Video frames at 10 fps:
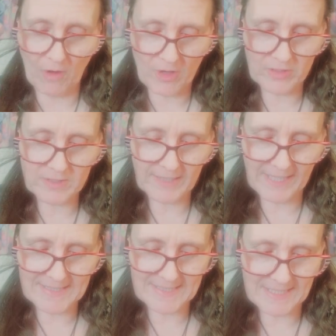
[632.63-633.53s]
Article
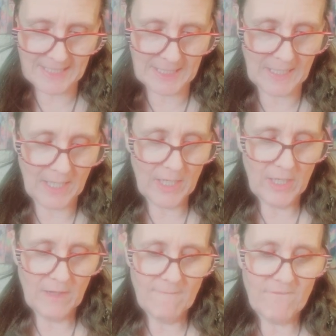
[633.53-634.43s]
18,
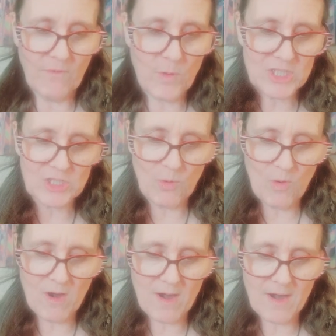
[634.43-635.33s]
for
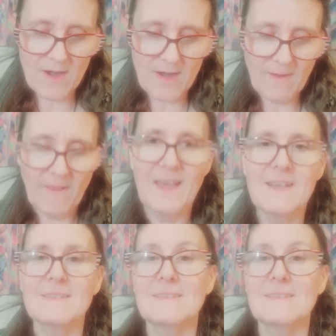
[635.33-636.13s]
sure, it is